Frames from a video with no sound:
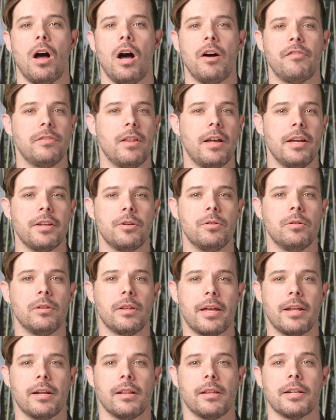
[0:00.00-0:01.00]
offline Google
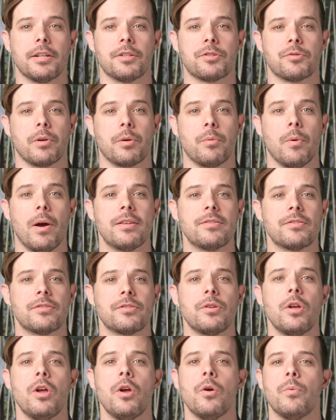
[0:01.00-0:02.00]
Analytics
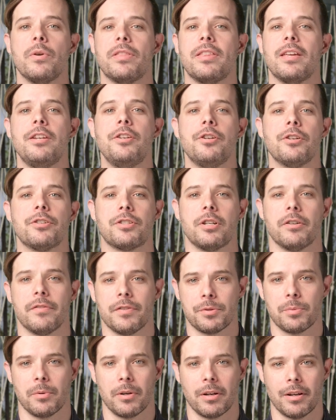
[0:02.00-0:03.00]
requests within your
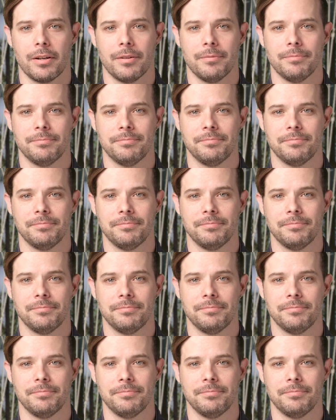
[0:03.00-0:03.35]
service worker.